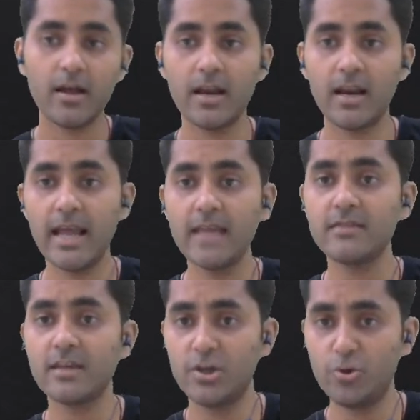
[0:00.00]

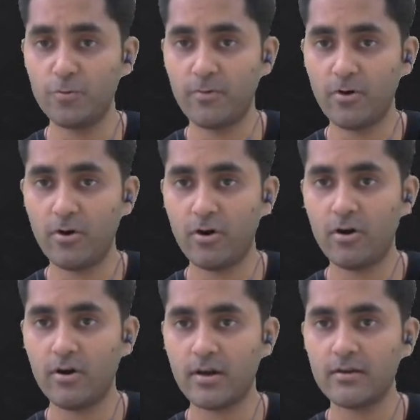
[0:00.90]
length cube,
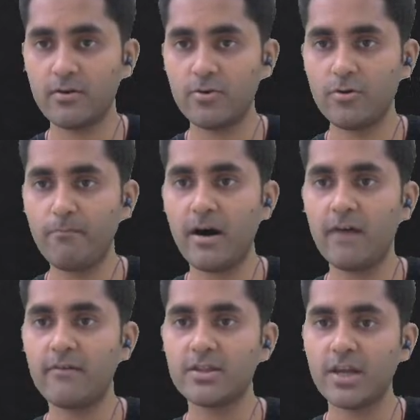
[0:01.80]
or
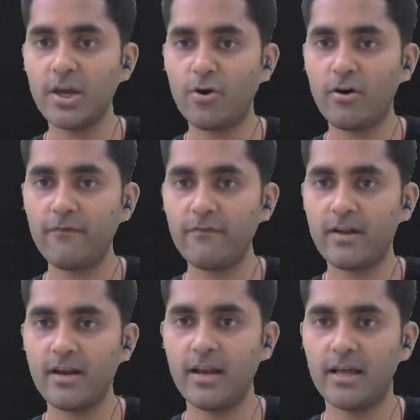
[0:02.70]
power 3 of
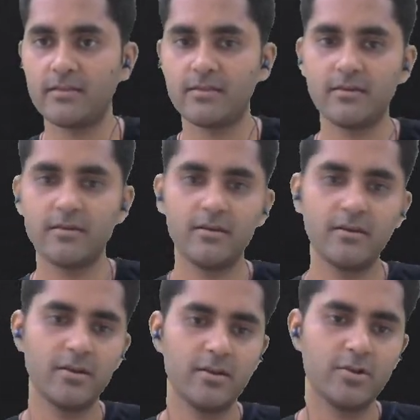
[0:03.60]
length.
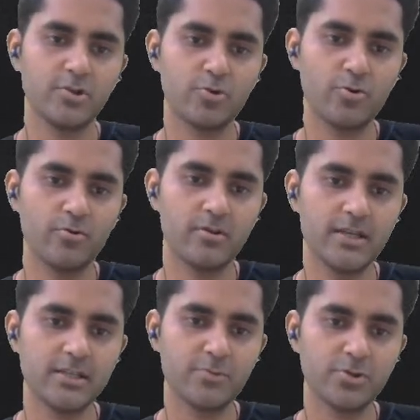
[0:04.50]
So
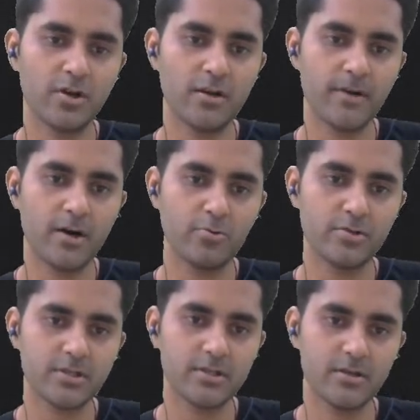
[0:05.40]
this was all
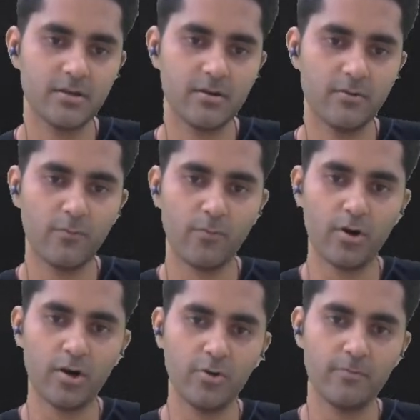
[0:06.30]
about
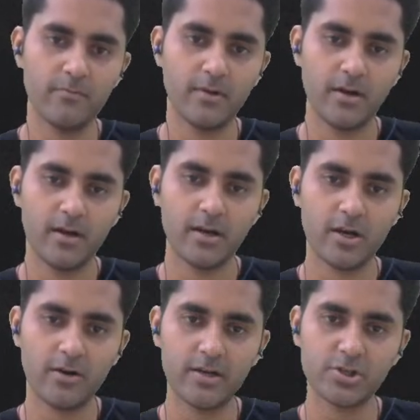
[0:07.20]
volume.
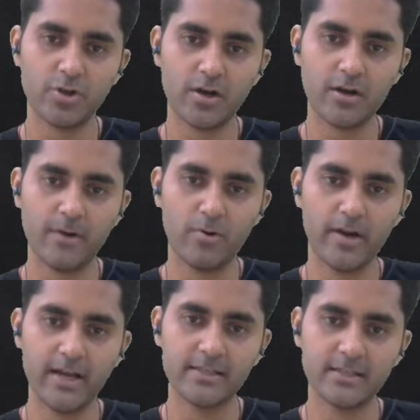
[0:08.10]
Now let's talk about
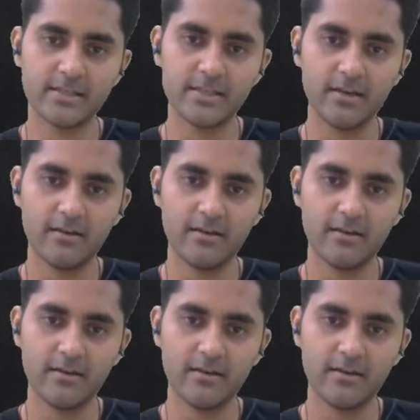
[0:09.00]
density.